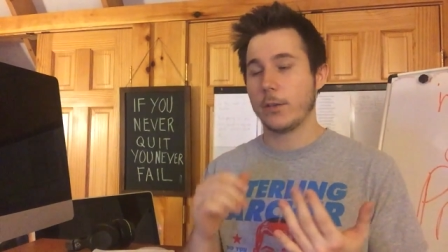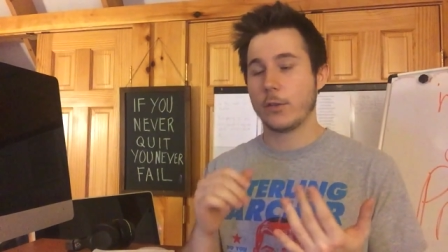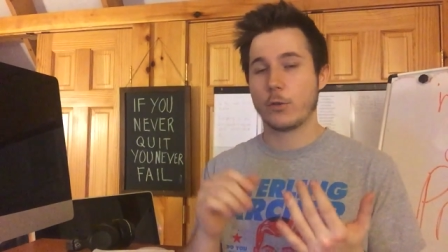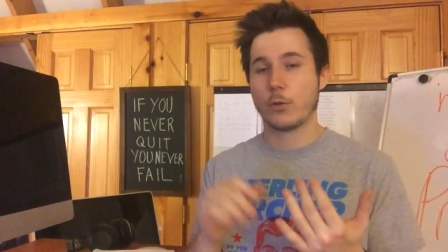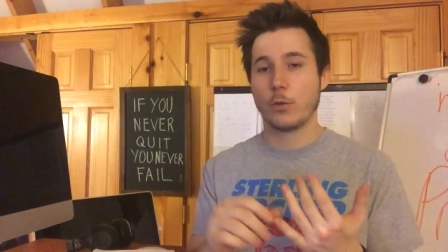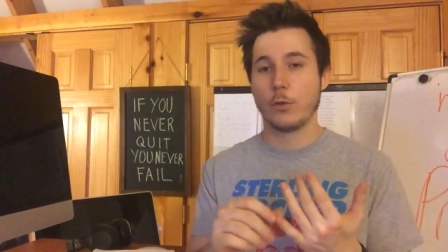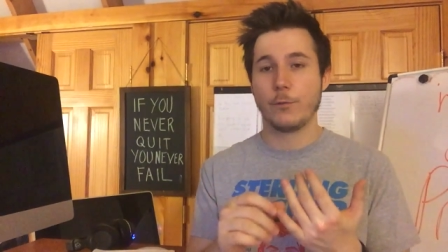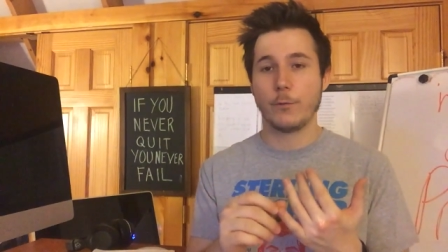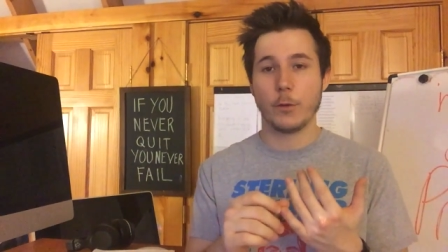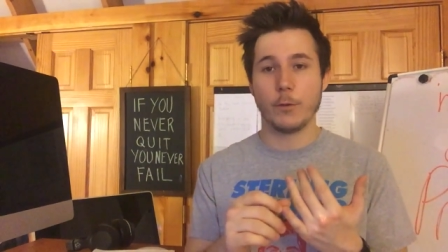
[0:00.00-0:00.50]
It's
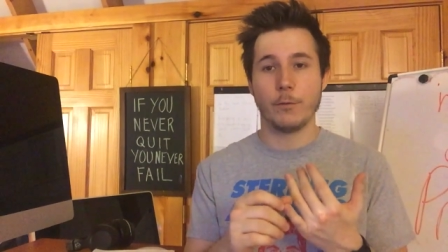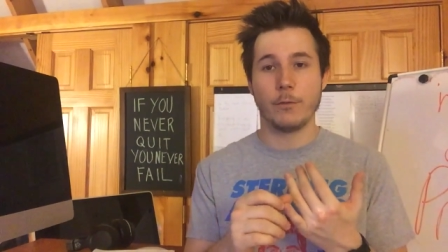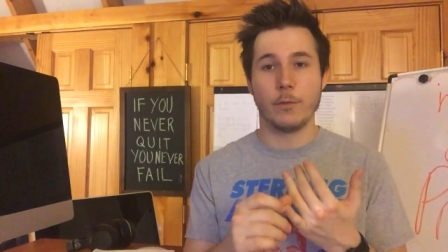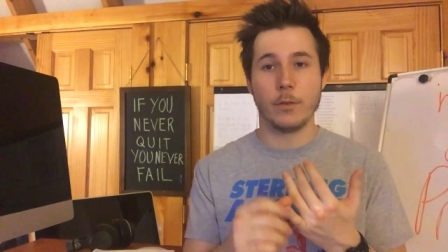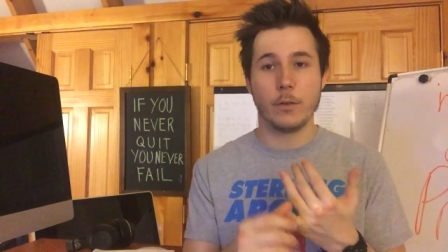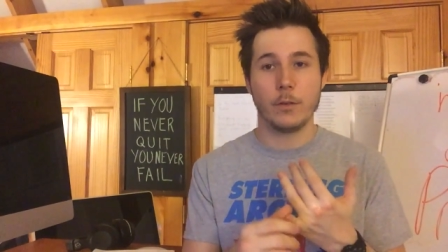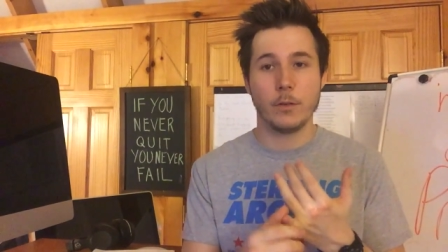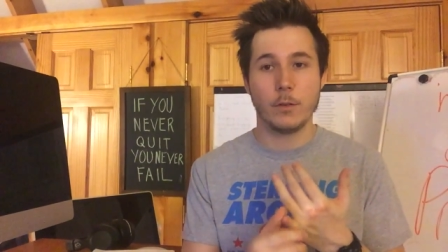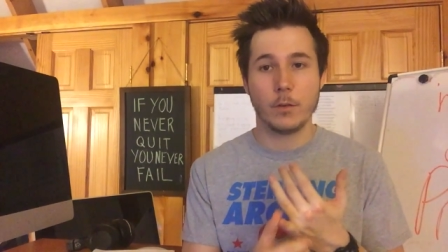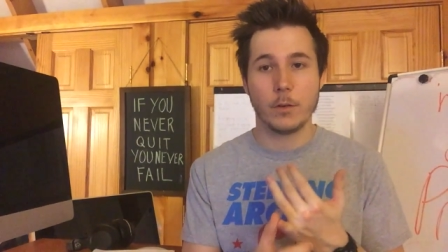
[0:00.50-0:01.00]
true for
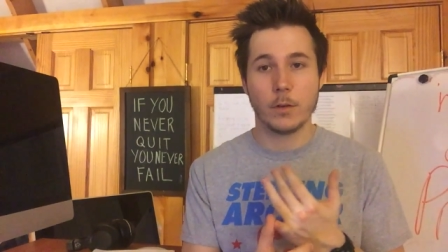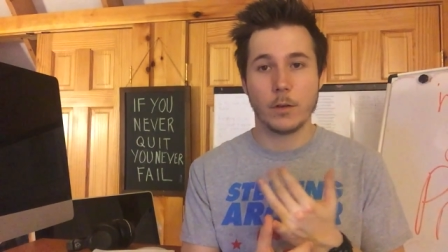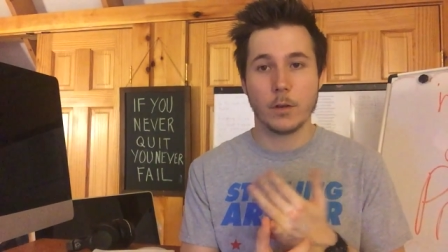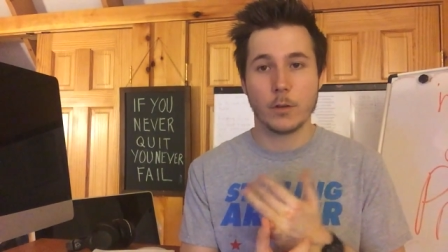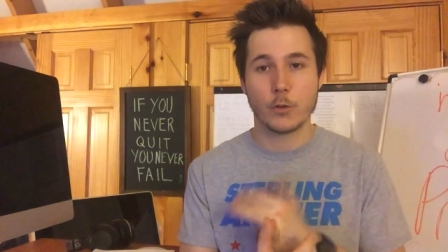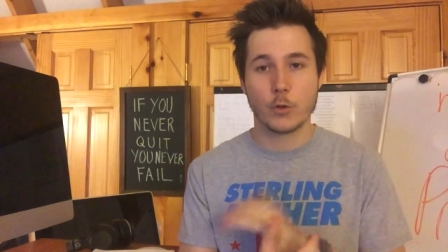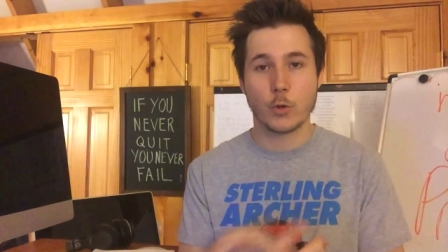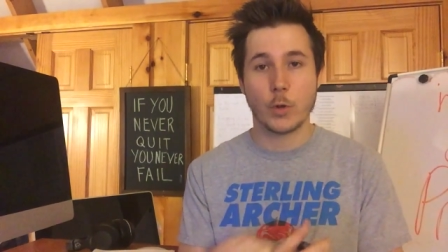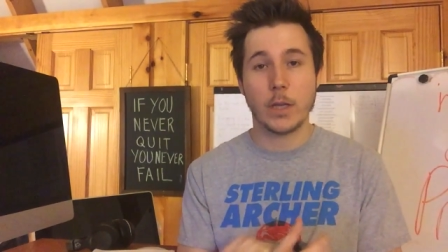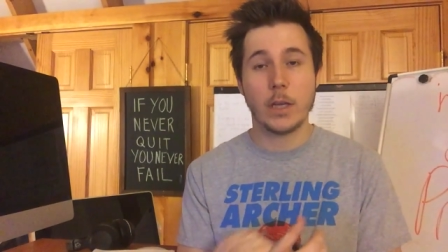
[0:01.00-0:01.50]

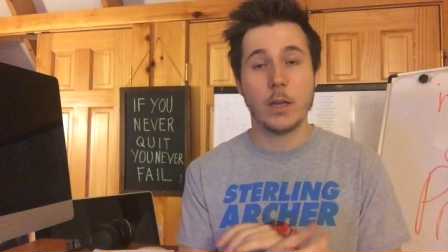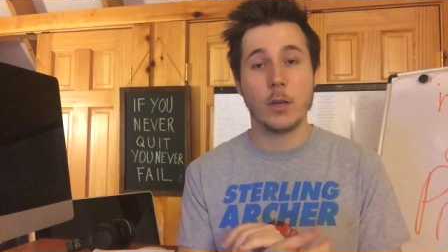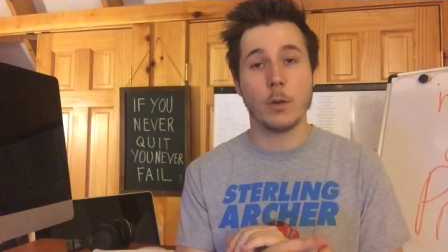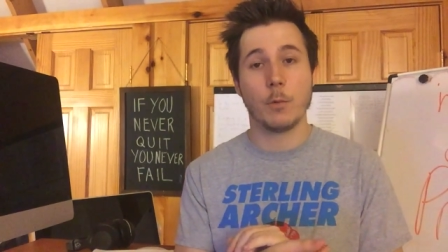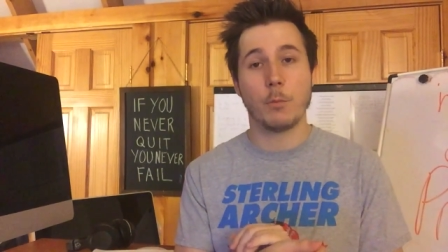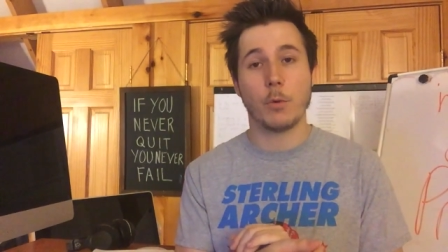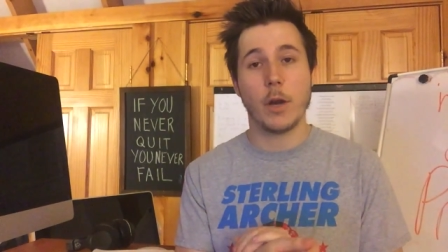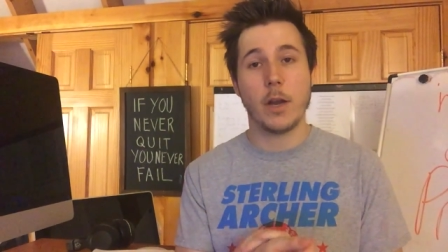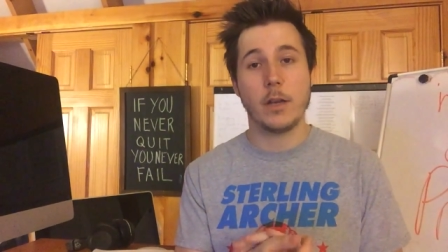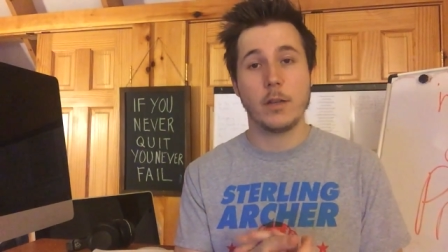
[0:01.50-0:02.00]
tricking
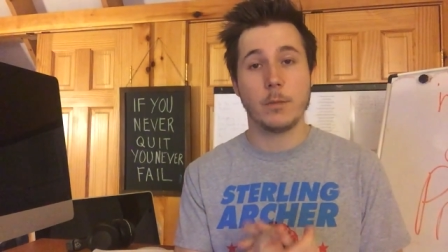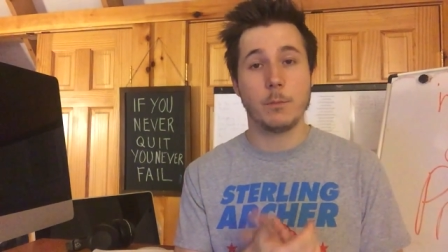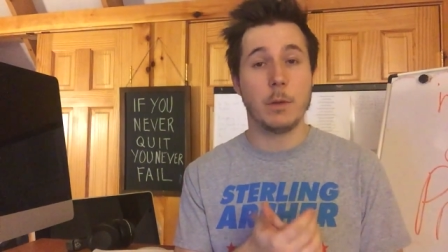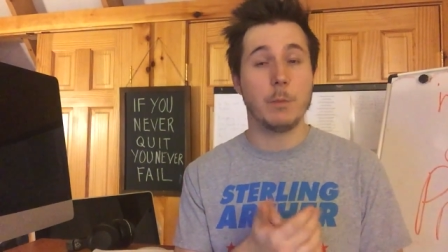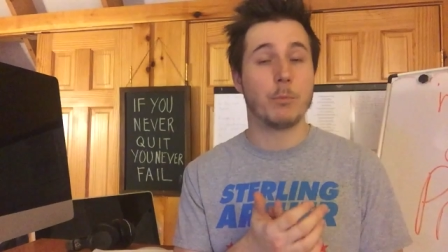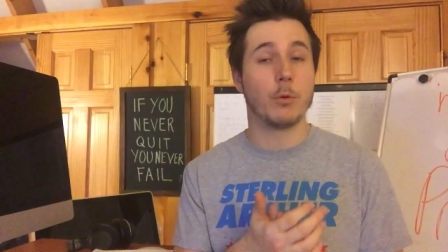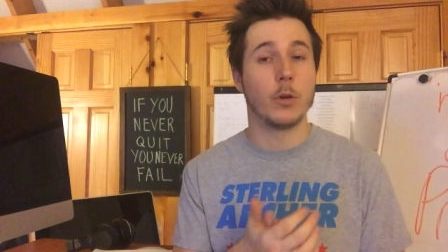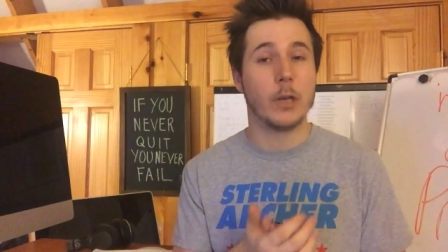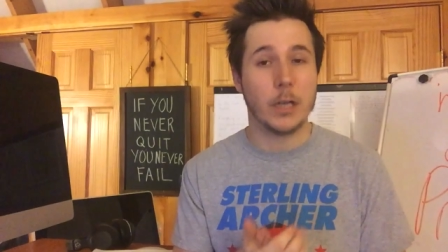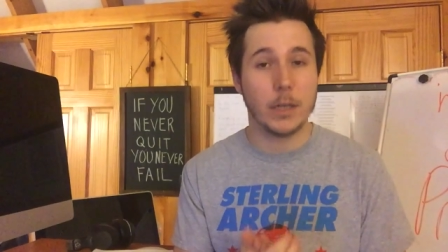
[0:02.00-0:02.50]
your brain to
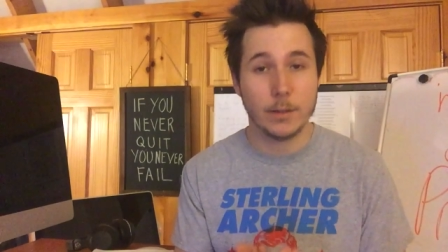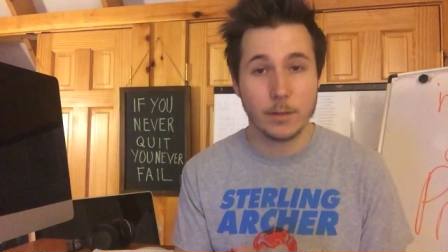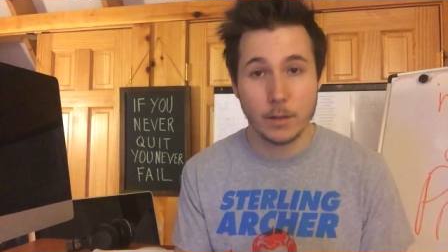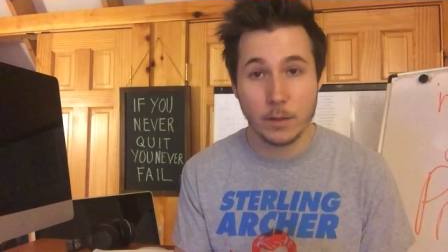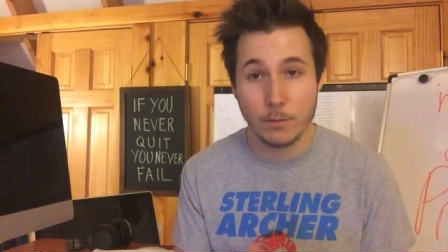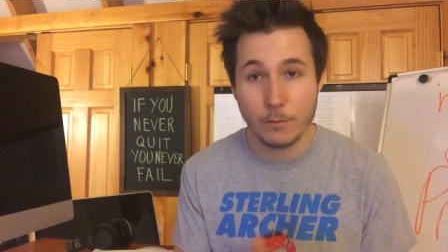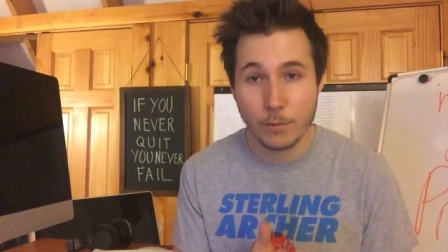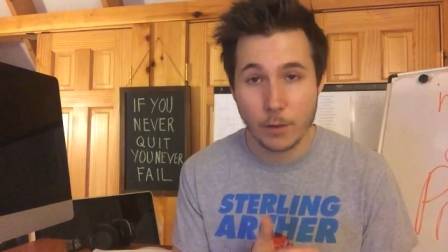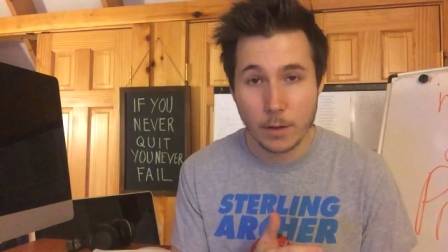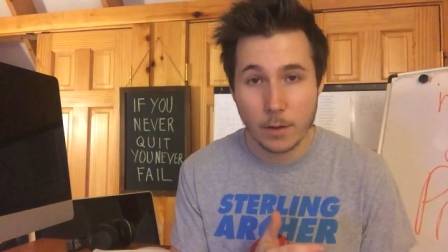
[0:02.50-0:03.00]
be
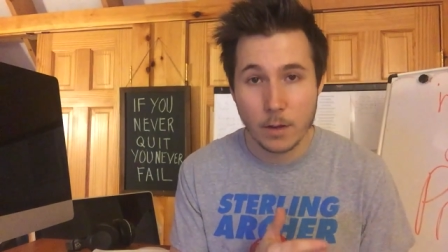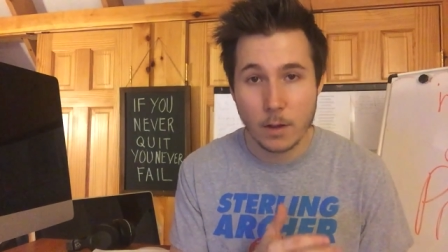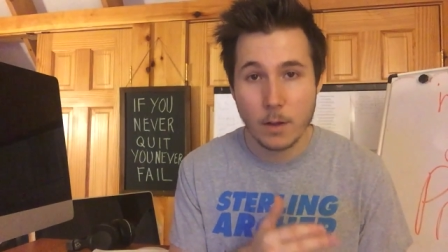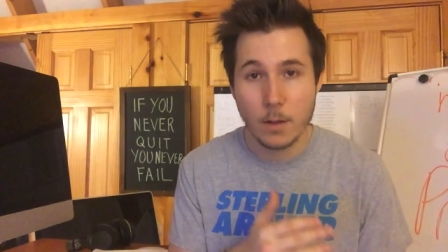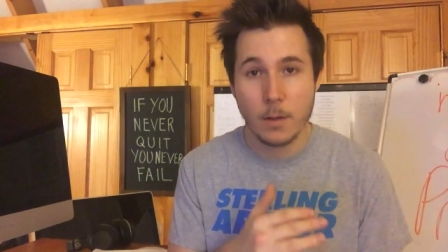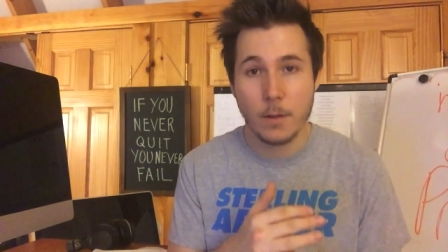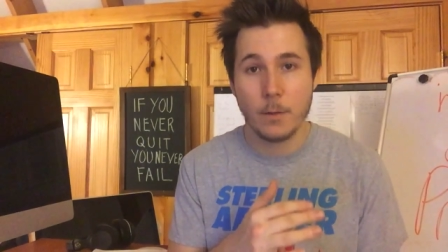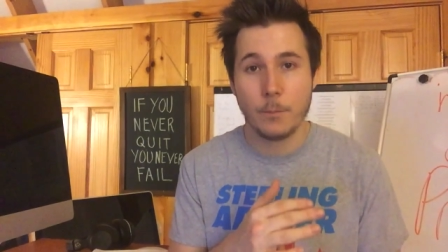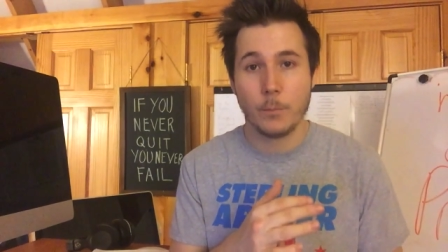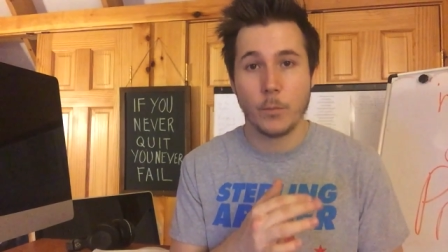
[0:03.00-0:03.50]
productive,
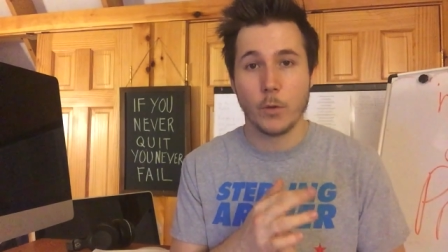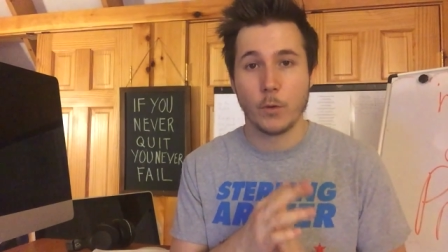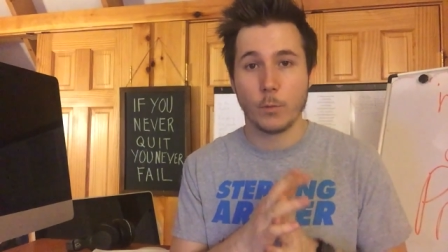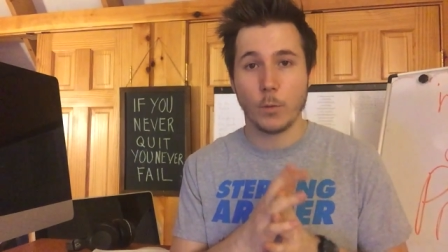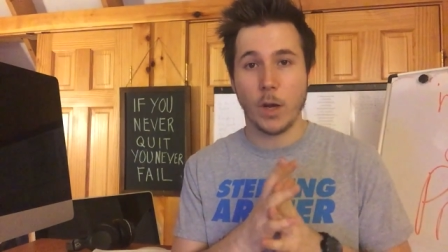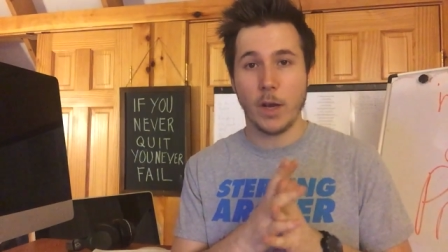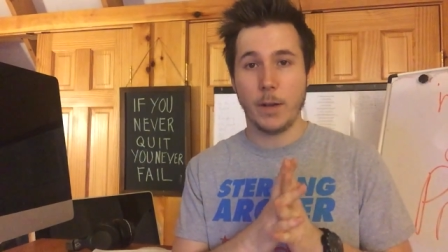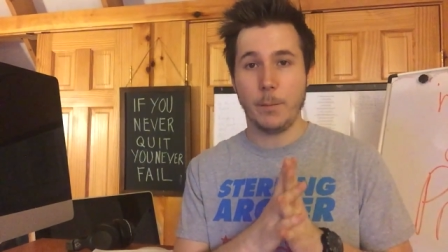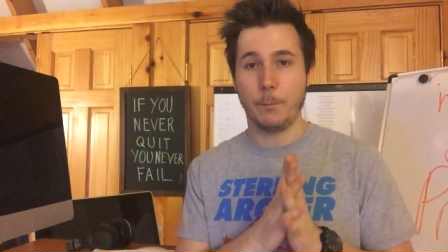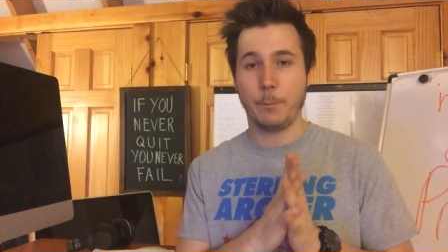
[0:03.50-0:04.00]

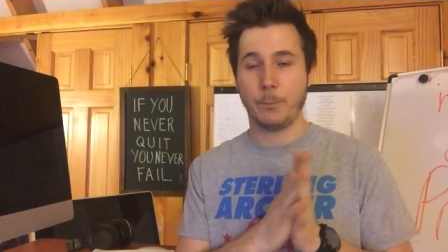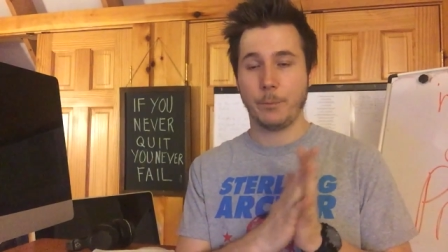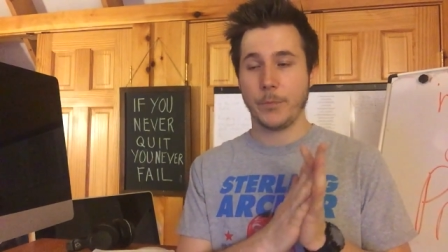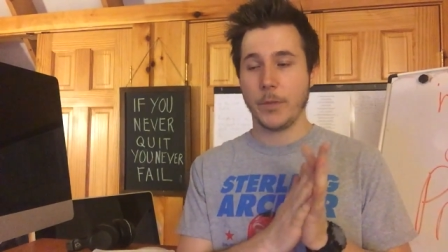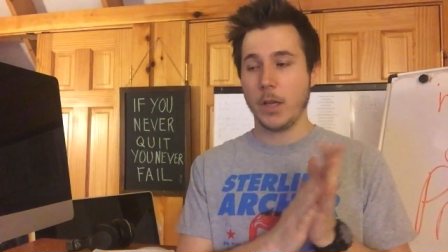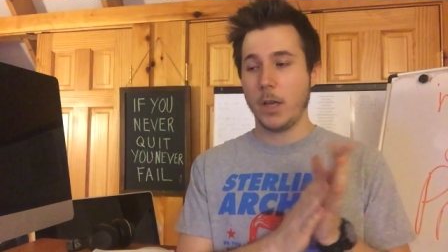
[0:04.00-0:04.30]
right?